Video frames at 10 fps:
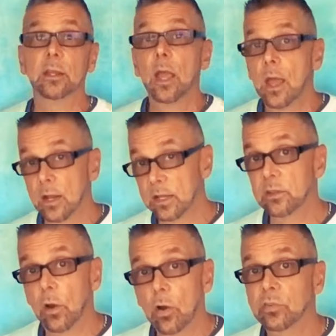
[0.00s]
can lead
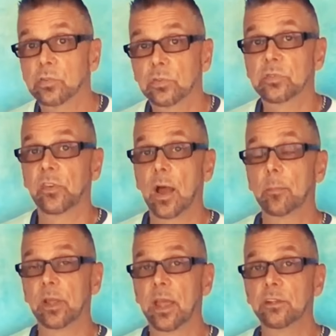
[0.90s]
to all sorts of
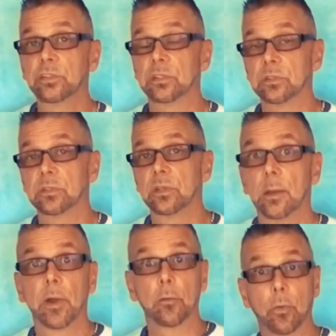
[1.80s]
complications.
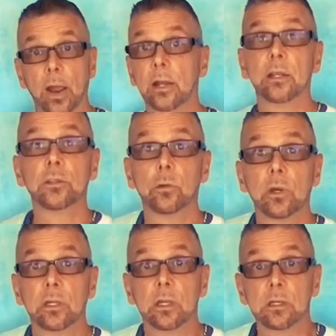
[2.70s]
Am I right in
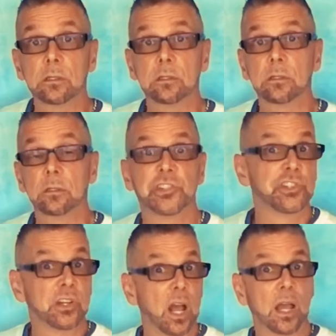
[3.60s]
doing this?
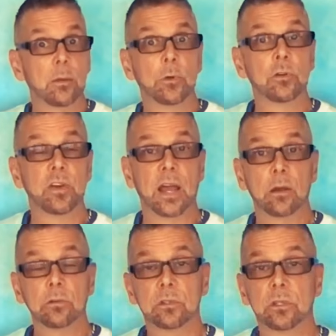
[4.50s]
Should I move
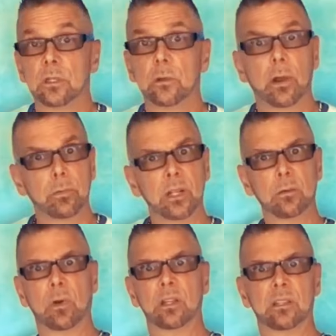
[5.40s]
out? Do I really
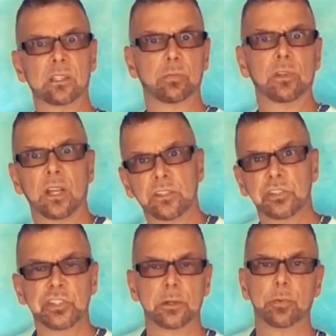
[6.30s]
want this
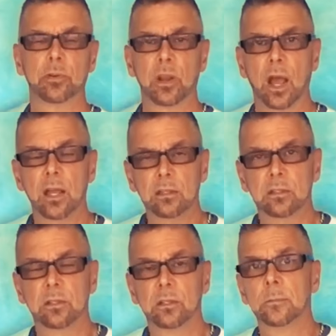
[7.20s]
relationship or not?
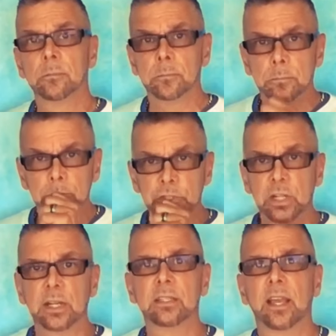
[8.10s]
Should
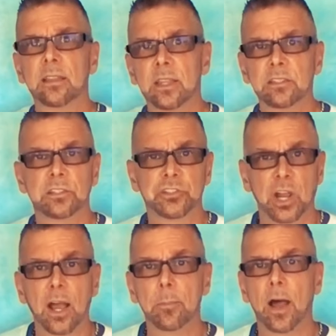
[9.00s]
I take this
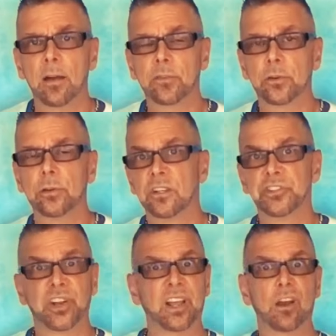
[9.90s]
job offer?
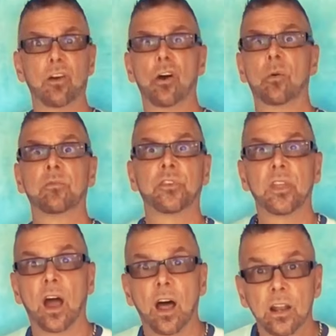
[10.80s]
Should I go home for the
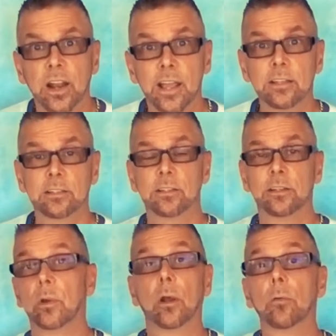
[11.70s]
holidays?
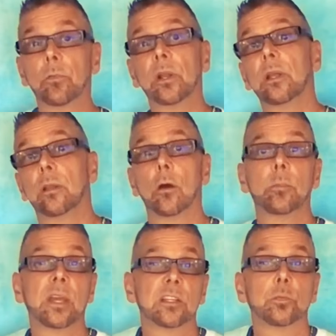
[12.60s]
We don't really know
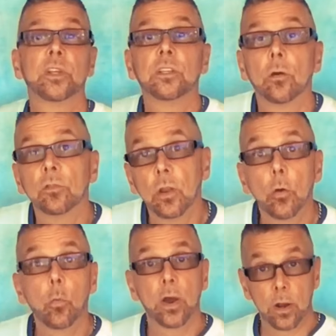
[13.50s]
because we don't know
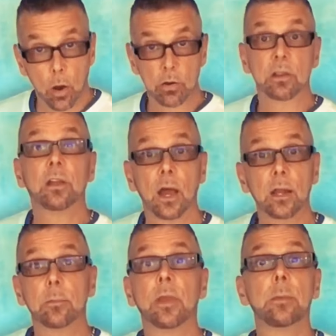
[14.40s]
what our
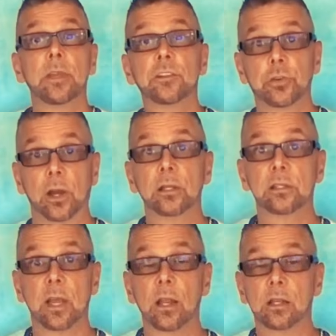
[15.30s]
gut may be trying to tell